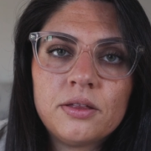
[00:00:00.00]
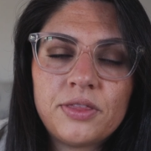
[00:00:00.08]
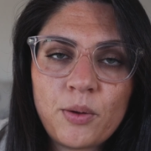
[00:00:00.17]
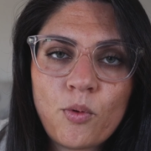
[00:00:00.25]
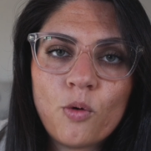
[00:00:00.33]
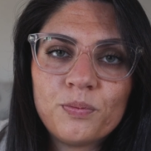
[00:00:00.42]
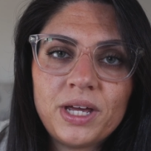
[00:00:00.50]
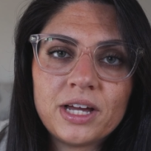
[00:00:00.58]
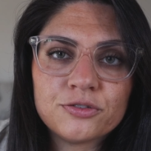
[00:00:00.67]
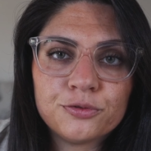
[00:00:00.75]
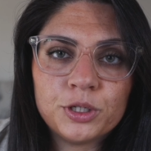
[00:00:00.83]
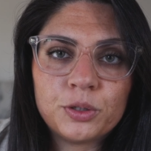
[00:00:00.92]
they won't be
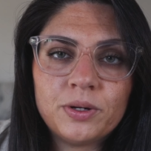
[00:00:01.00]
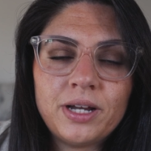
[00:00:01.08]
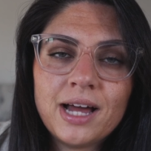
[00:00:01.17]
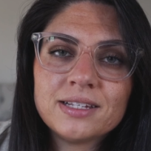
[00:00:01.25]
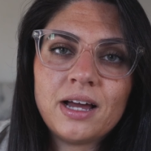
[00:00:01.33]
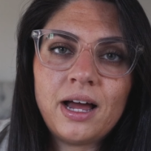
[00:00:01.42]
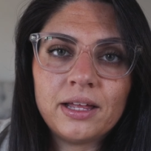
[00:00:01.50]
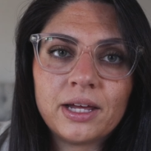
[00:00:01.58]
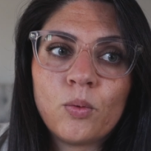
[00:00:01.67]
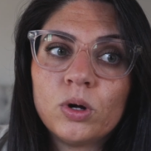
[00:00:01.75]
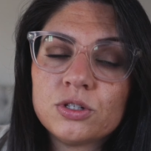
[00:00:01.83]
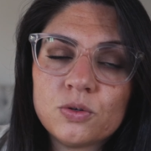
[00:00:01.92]
as frequent as like
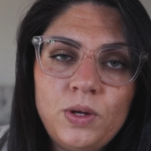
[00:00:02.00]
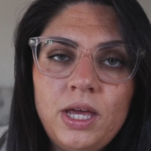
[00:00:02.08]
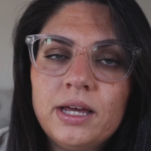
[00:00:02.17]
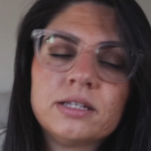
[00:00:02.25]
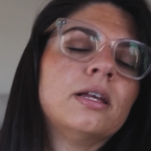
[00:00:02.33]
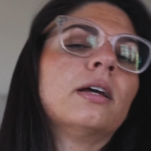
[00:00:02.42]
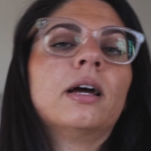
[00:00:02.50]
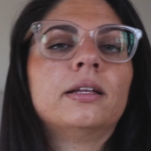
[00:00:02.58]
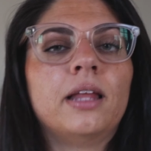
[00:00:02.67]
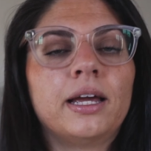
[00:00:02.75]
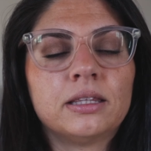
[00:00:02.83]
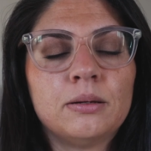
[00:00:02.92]
once a week as like
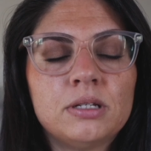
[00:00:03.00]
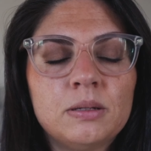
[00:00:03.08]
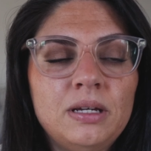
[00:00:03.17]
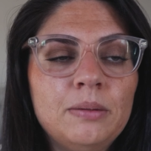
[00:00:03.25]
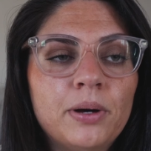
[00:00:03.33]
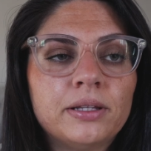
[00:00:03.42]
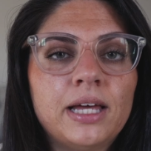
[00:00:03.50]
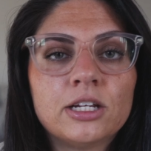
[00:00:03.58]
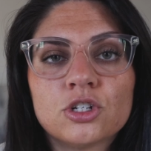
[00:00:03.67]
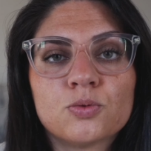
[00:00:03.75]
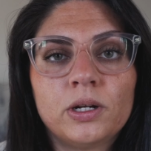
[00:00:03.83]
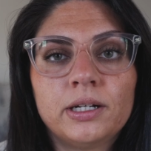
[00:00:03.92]
I'd like them to be, but that's
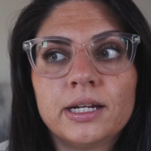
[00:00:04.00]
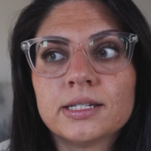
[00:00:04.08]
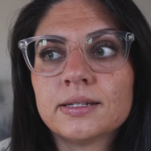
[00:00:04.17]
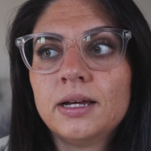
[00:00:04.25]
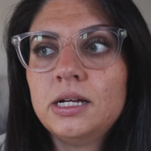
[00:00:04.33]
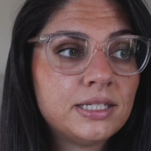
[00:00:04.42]
just what it is.